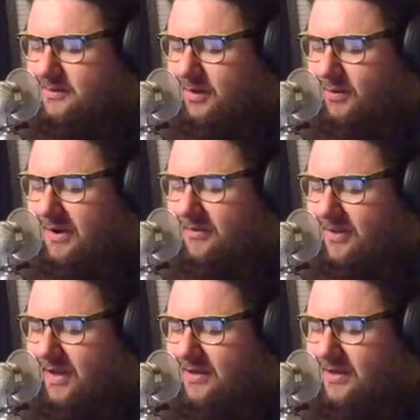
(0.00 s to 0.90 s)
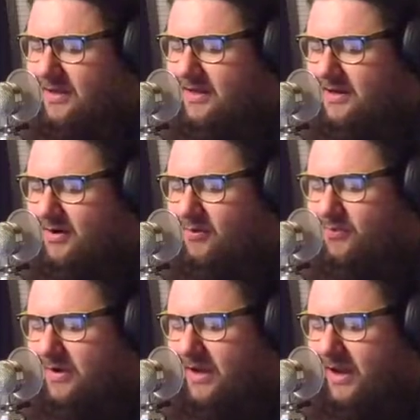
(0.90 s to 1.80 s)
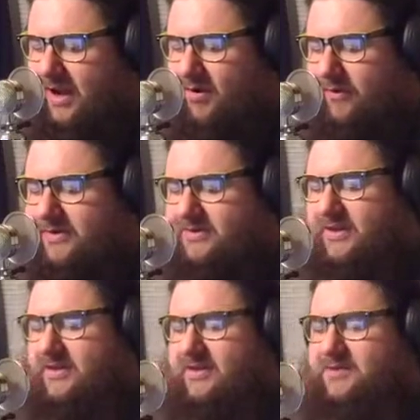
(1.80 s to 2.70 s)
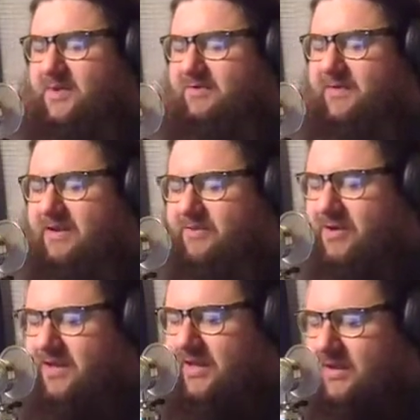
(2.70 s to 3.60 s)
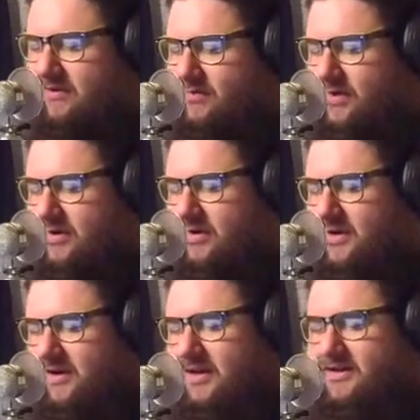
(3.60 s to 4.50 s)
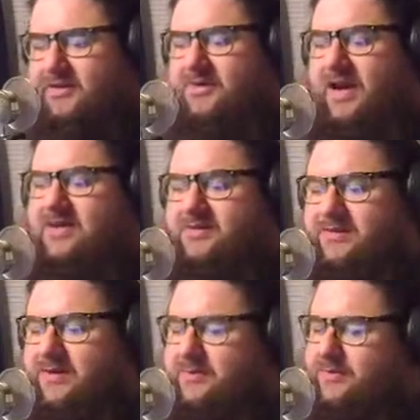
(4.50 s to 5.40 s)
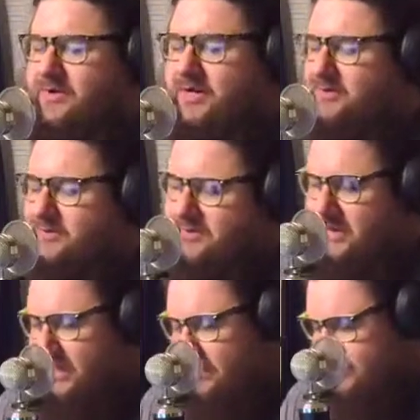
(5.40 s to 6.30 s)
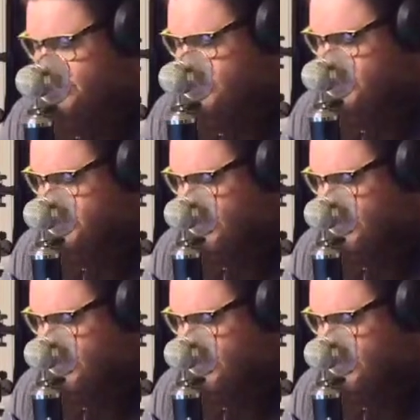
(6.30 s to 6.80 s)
around that gig, and I always say that it's my favorite gig every year, and you guys are no stranger to that news.